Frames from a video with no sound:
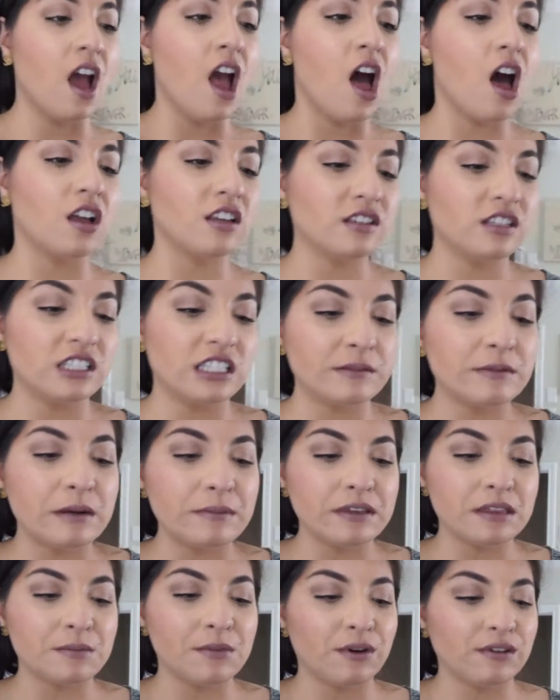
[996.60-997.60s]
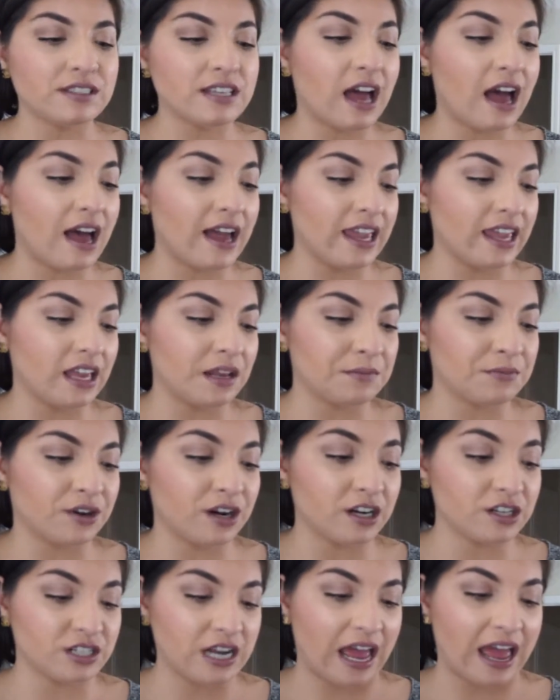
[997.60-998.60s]
Also, this is probably the most high-end
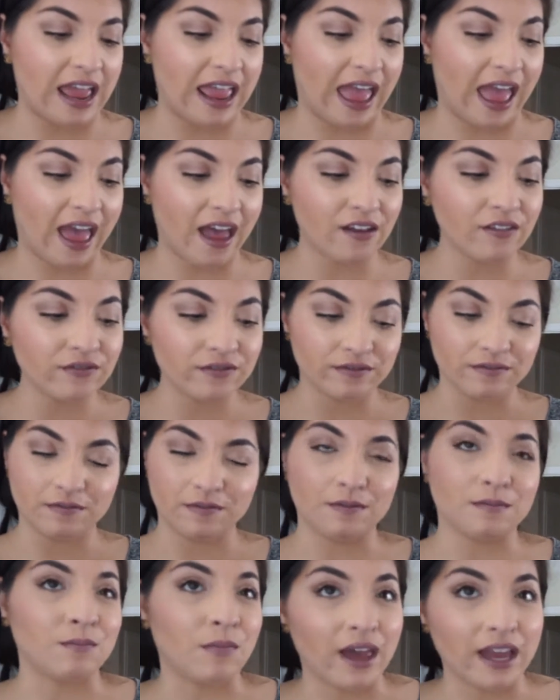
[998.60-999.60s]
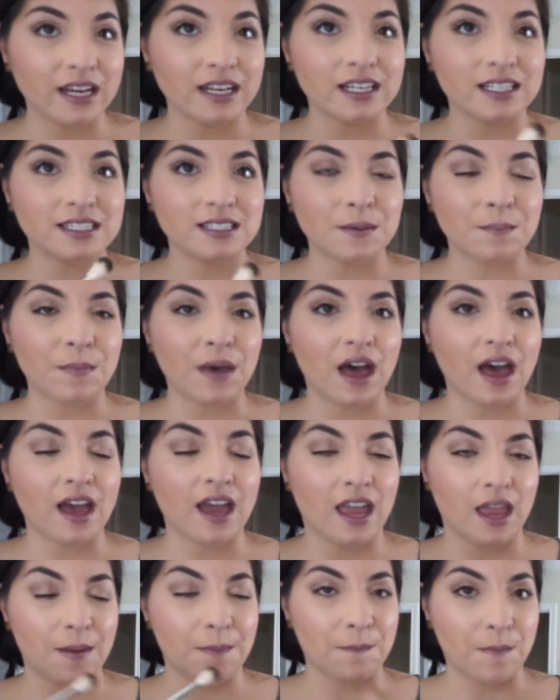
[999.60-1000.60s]
brush I have, minus
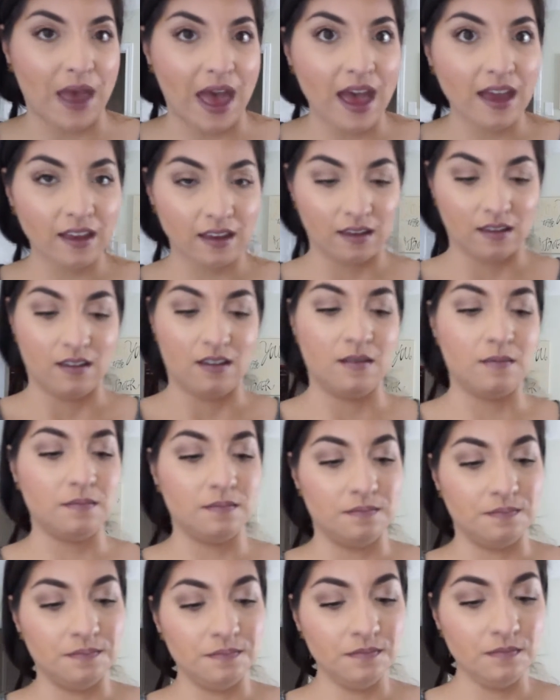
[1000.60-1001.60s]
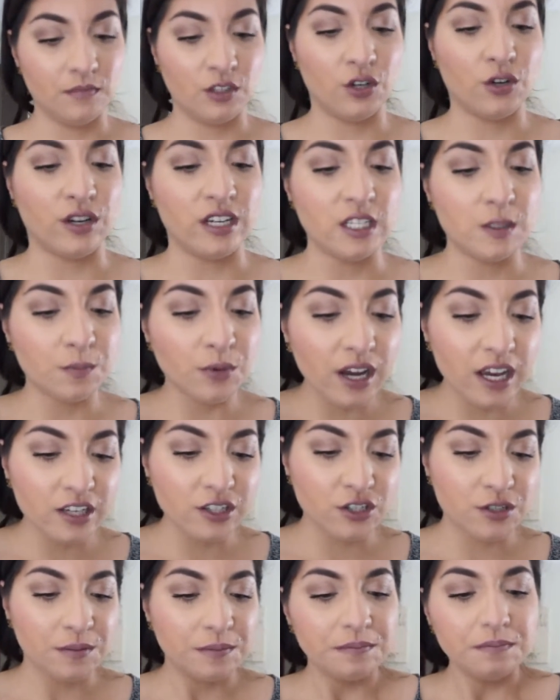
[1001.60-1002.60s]
my MAC crease
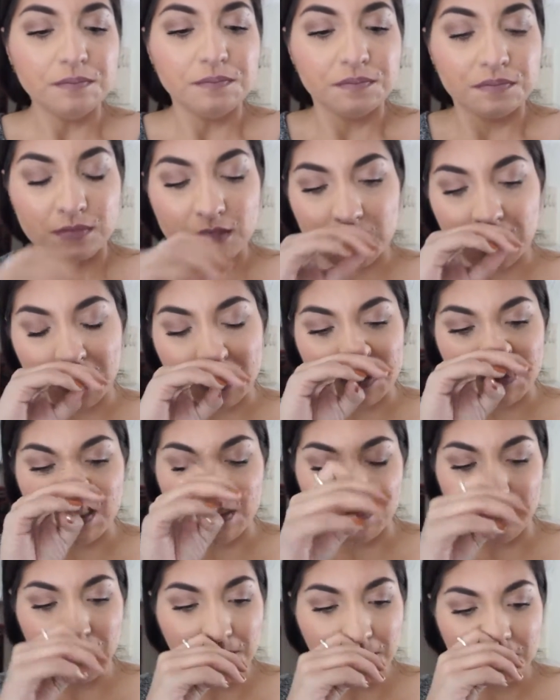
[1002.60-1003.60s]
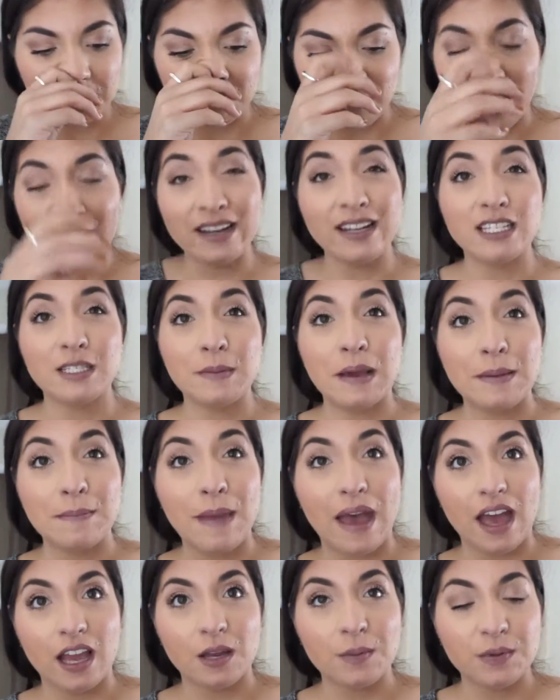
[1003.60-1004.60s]
brush. Minus my
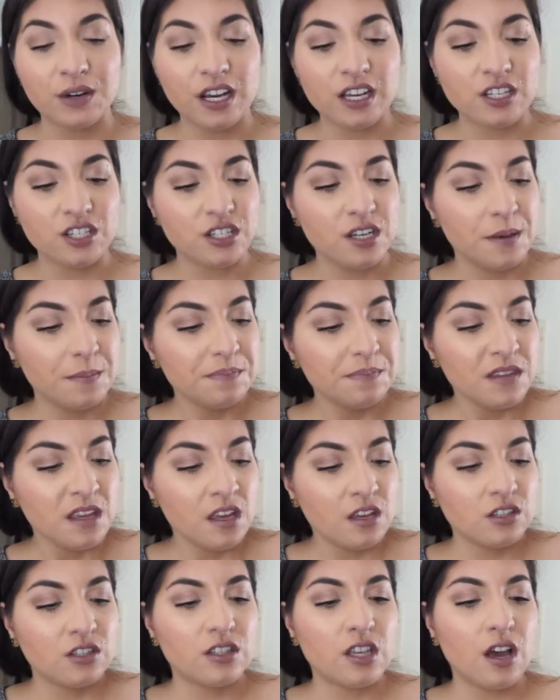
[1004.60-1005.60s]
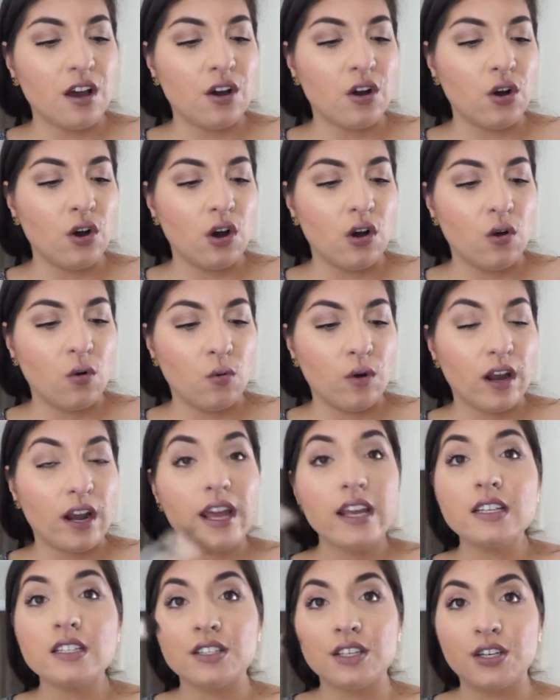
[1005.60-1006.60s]
MAC brush. So what
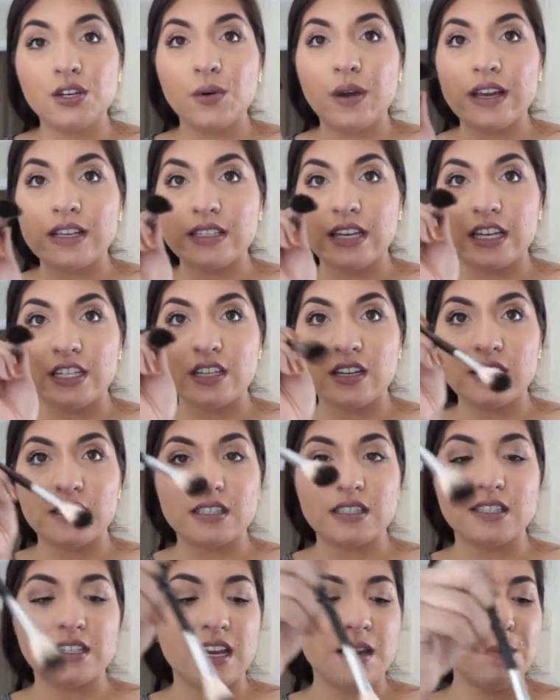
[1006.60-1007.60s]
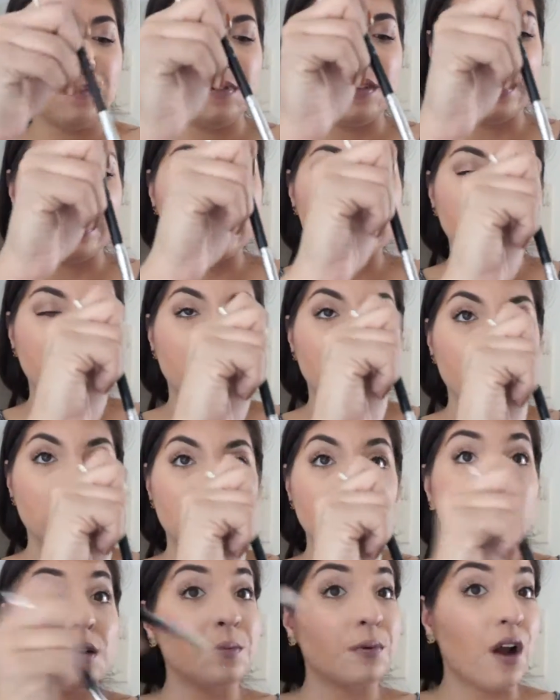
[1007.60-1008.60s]
I do is I just dip this
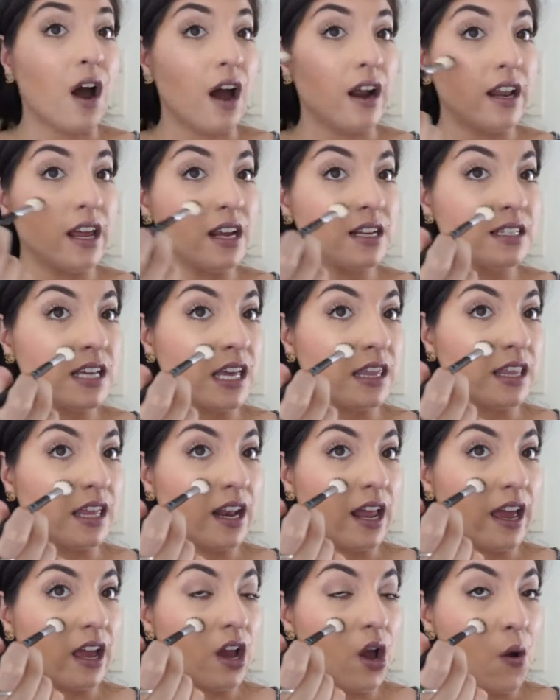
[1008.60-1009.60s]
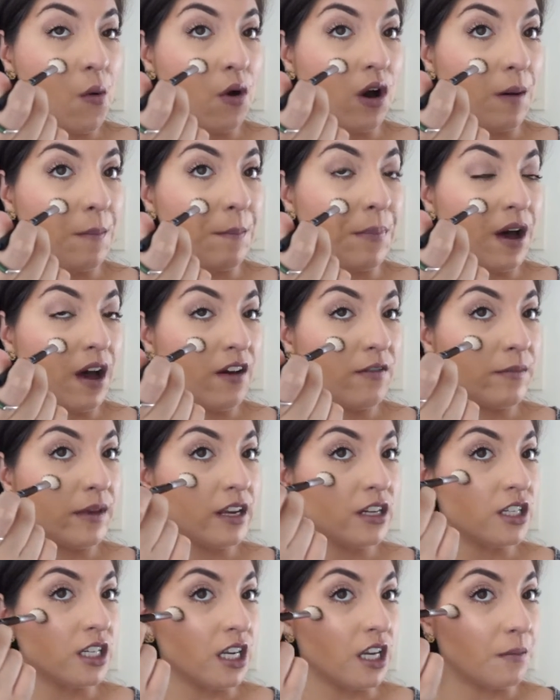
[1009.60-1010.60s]
into the product, and then I go above
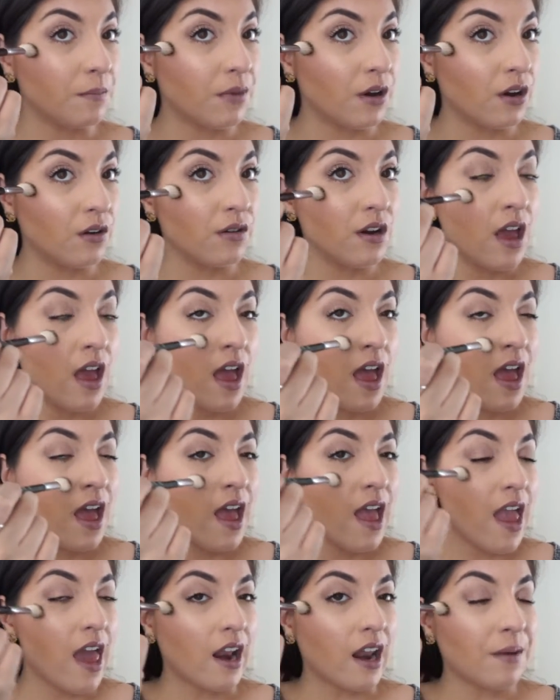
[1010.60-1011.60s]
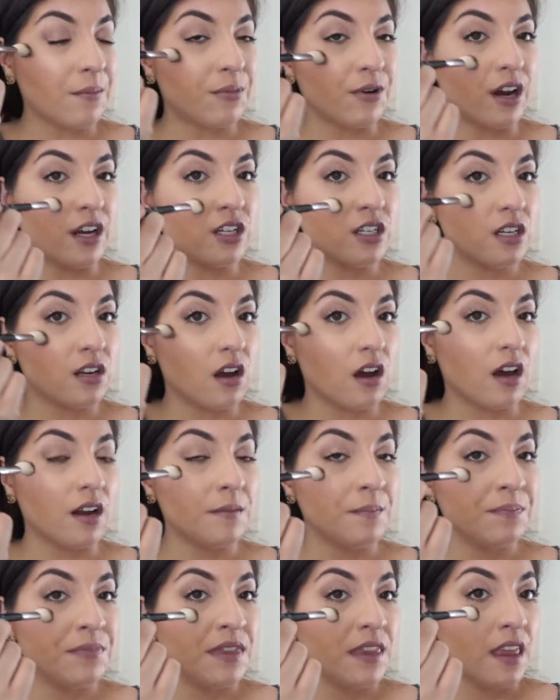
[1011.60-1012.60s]
my cheekbone and I brush it
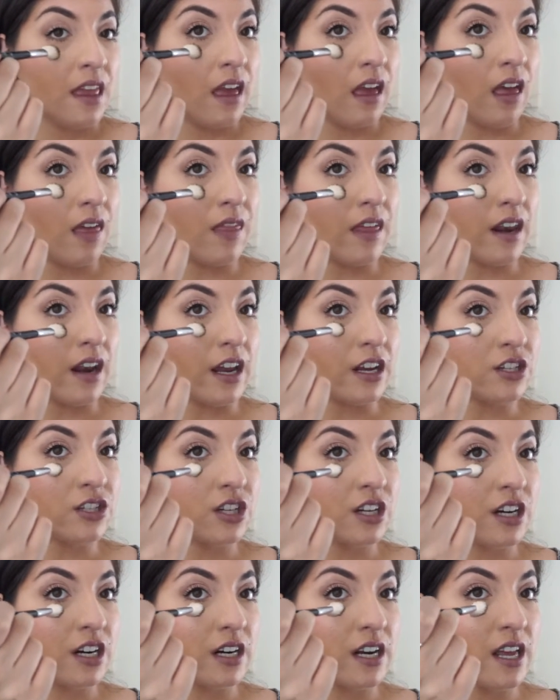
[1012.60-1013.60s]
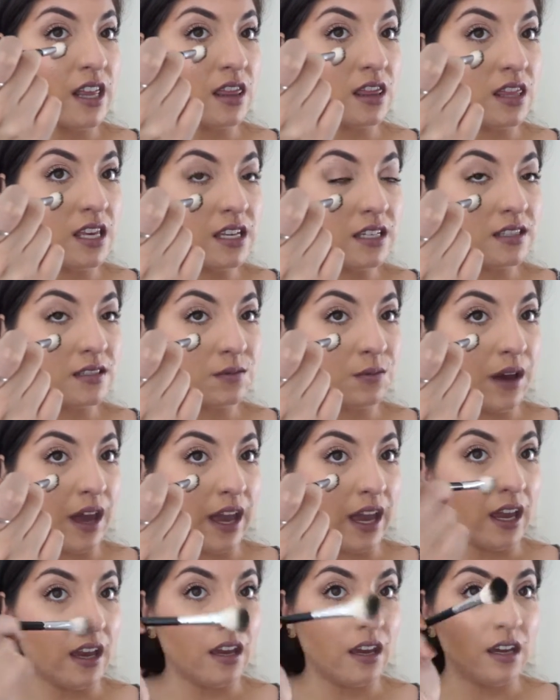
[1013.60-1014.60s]
on, and then I turn it this
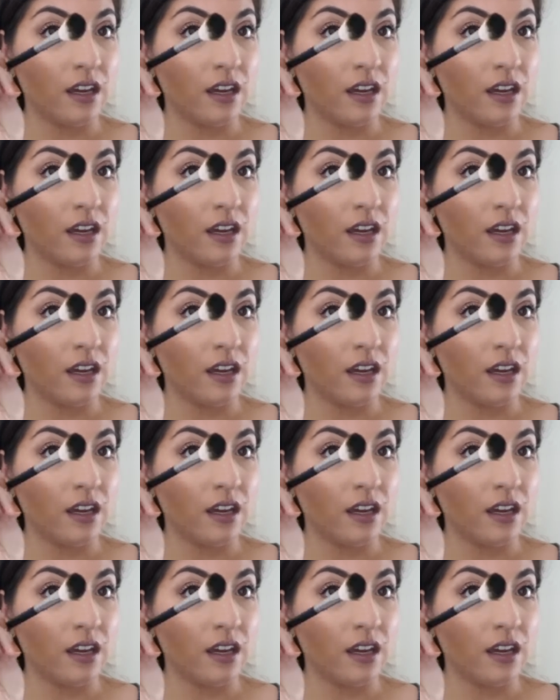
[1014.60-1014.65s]
way